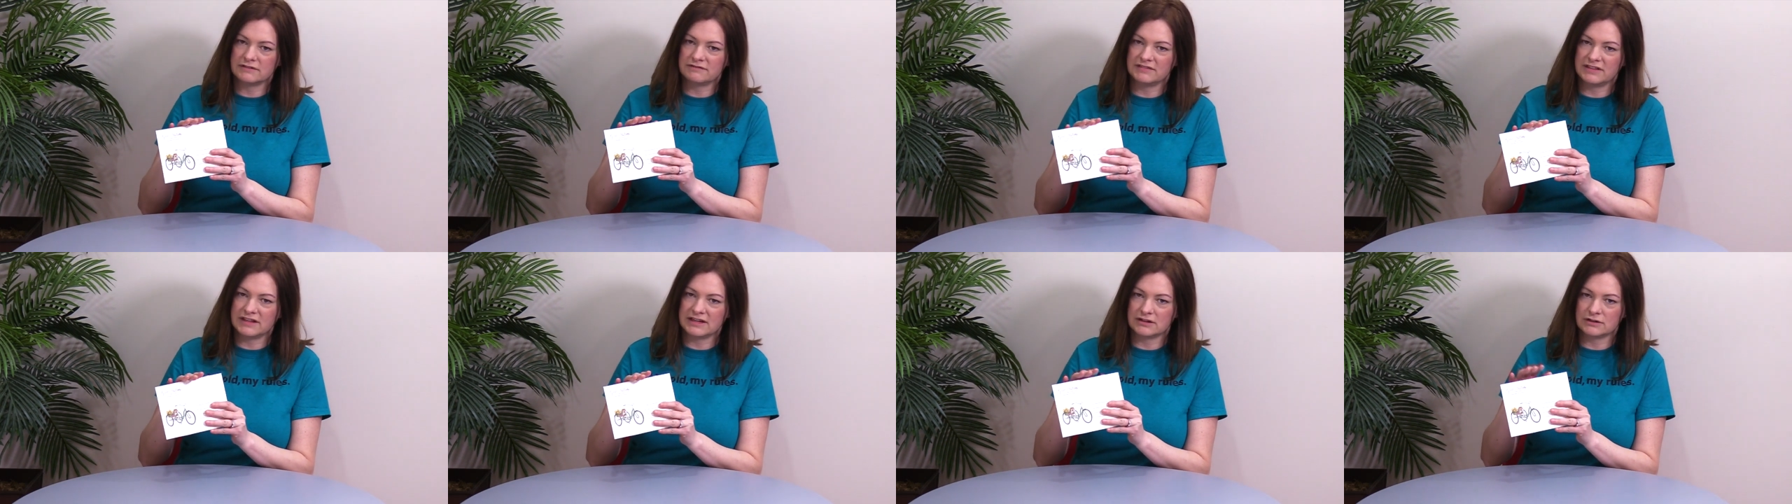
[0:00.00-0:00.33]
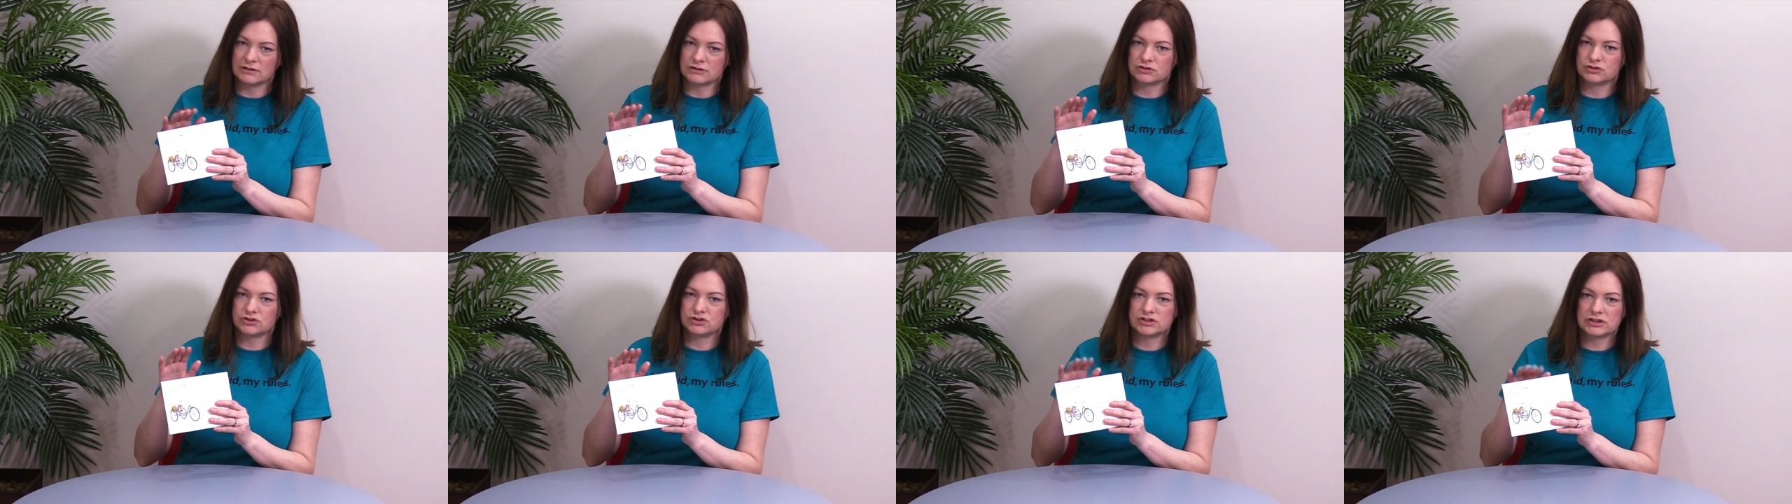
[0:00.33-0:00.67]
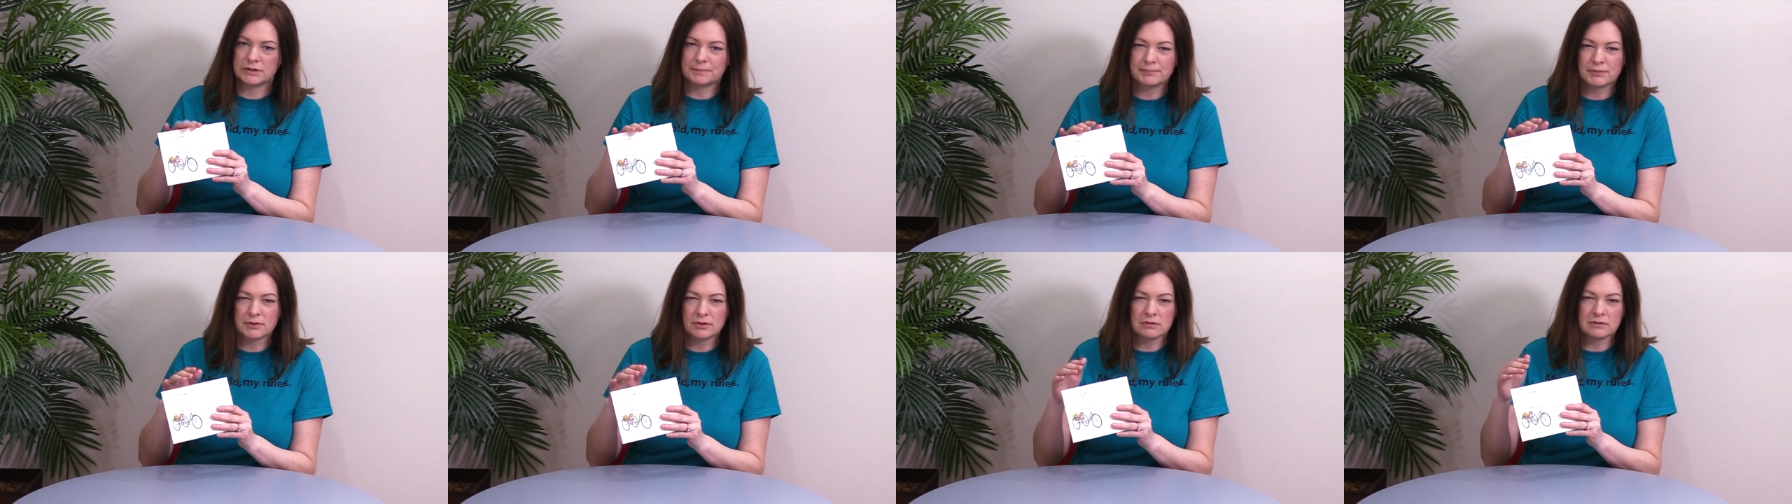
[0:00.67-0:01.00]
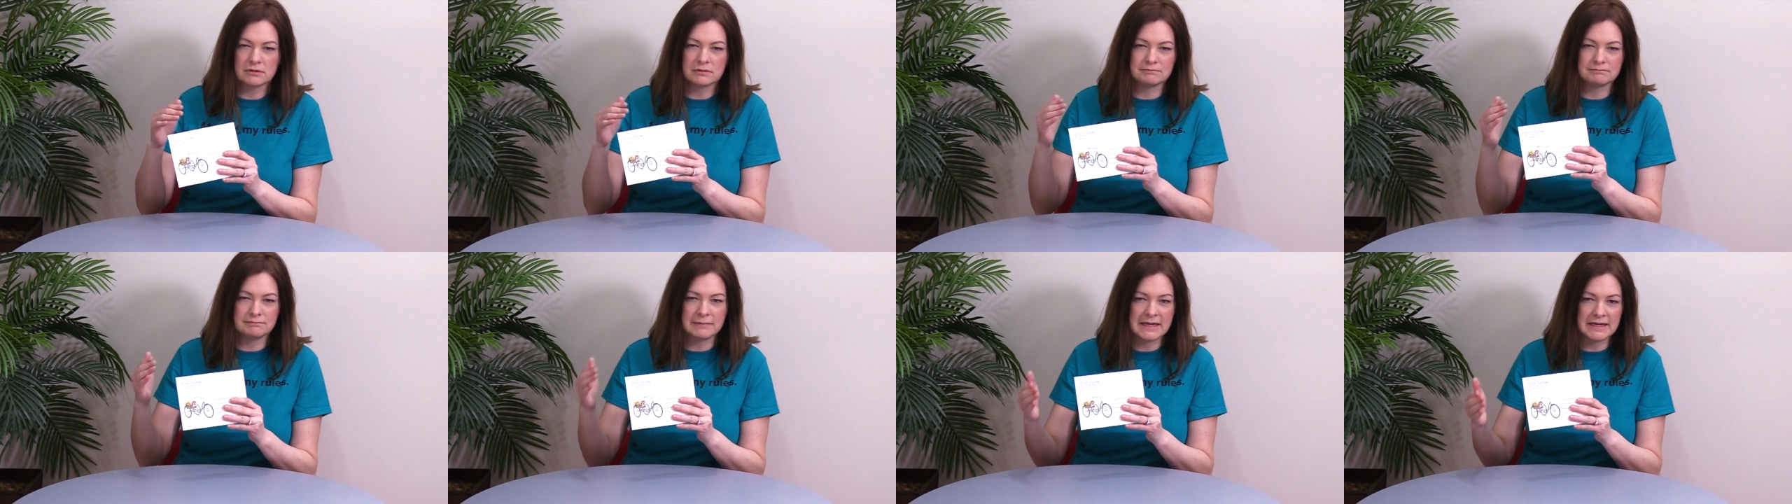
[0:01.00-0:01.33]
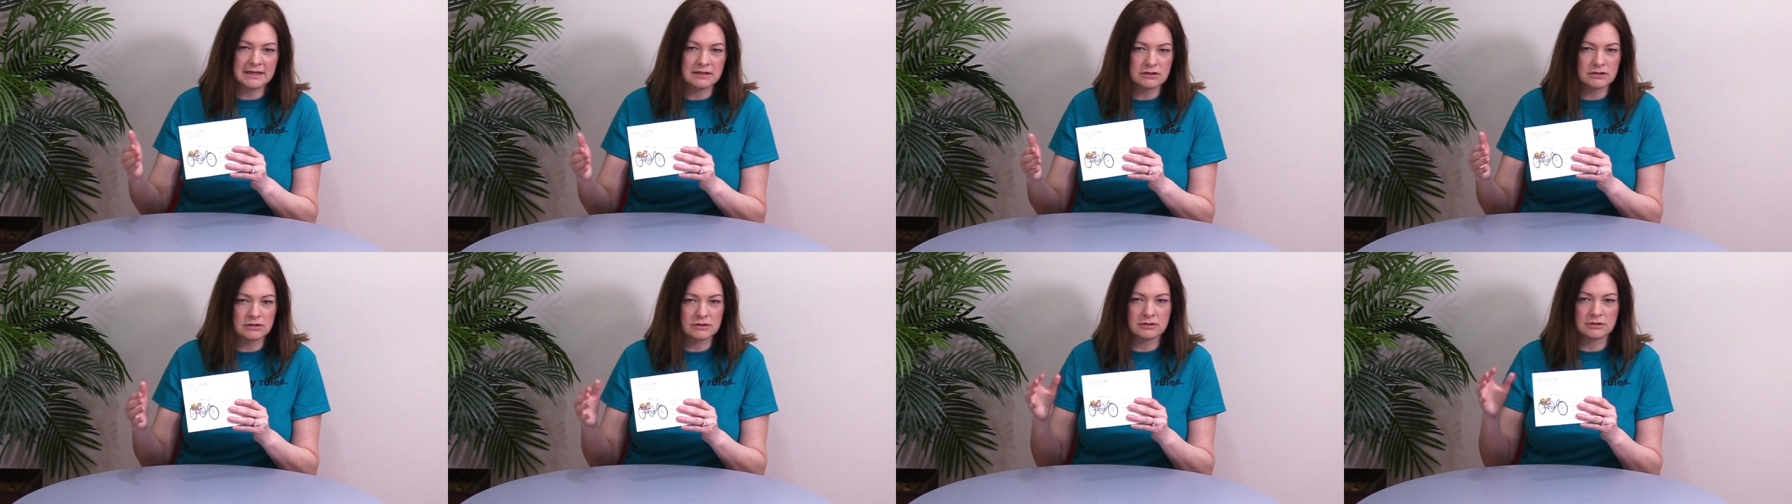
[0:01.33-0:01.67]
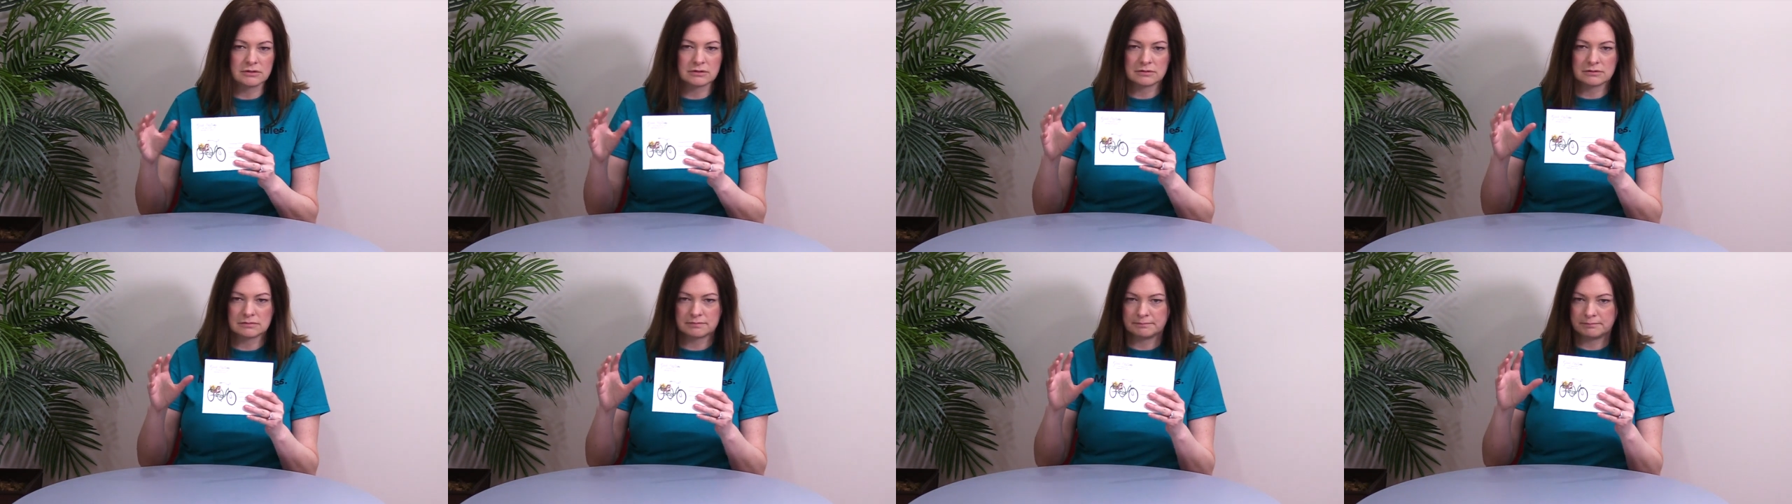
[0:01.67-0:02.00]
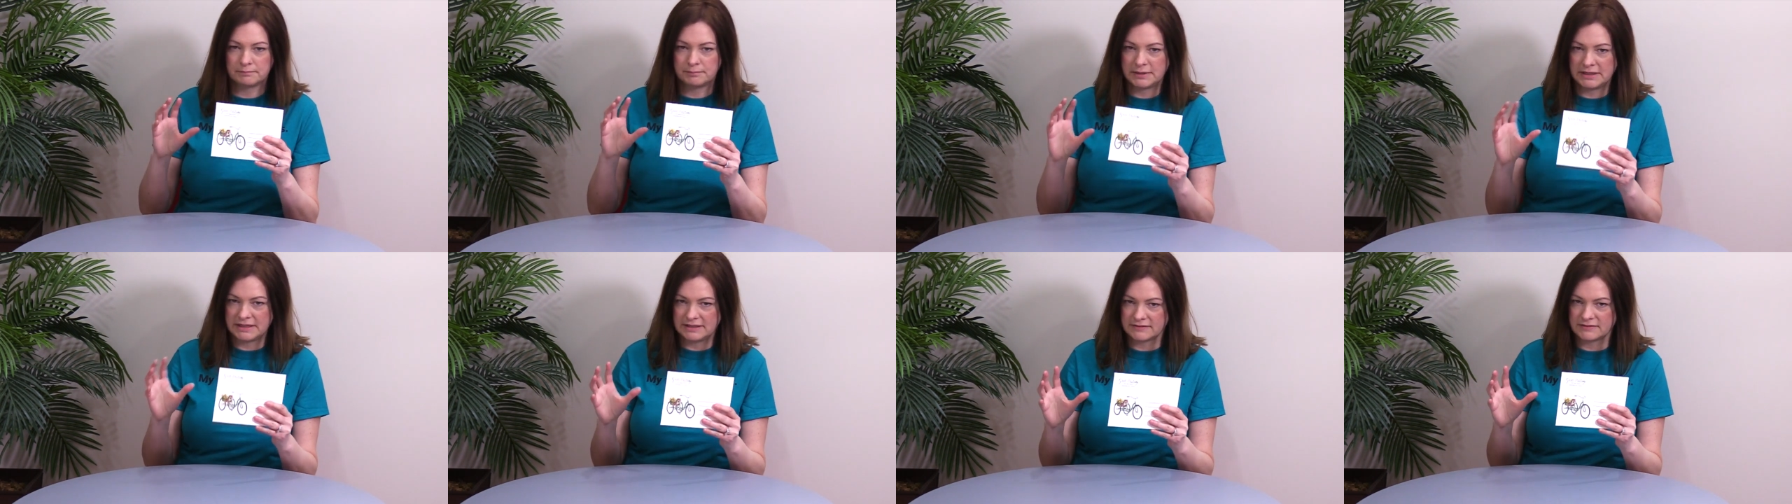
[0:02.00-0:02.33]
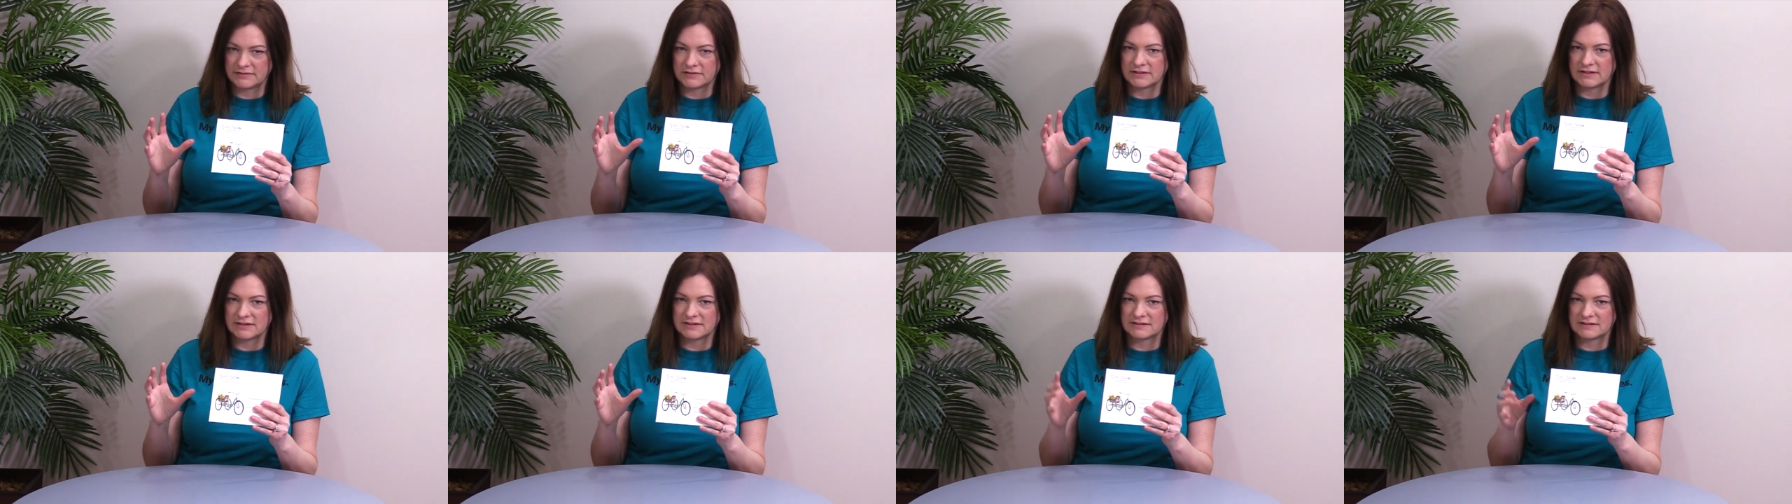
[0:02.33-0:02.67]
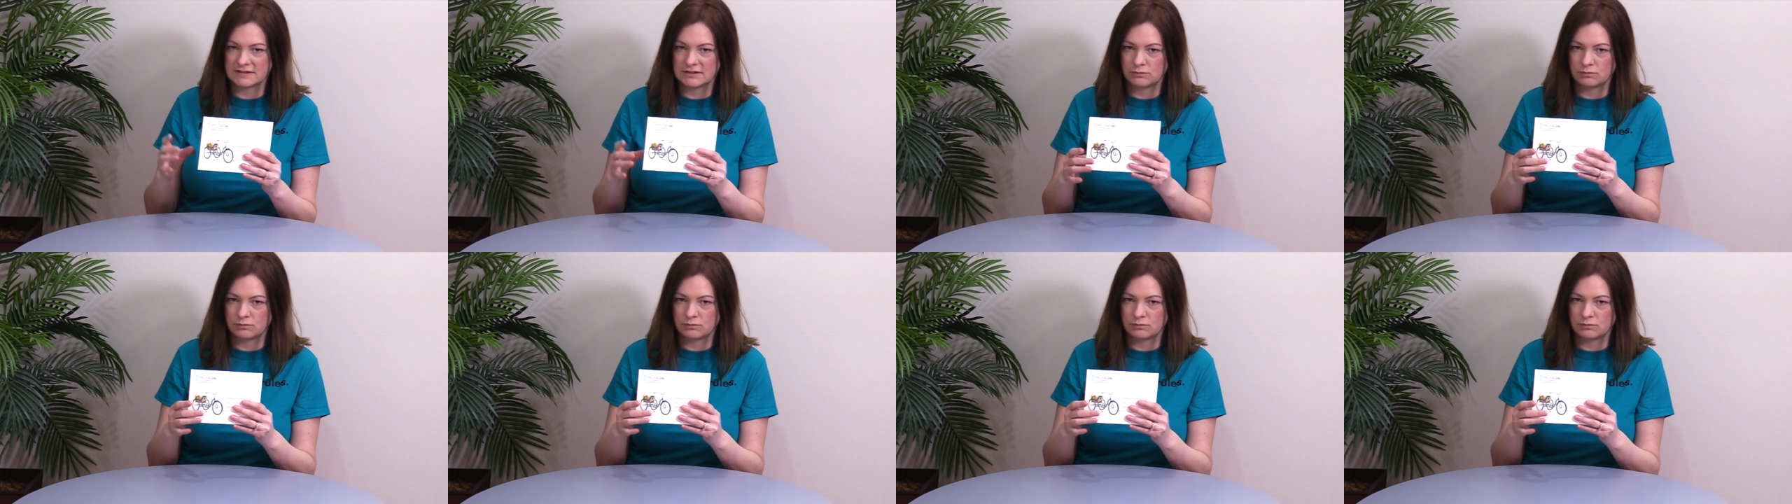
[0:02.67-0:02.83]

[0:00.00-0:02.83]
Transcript: of their shipper mailer pieces.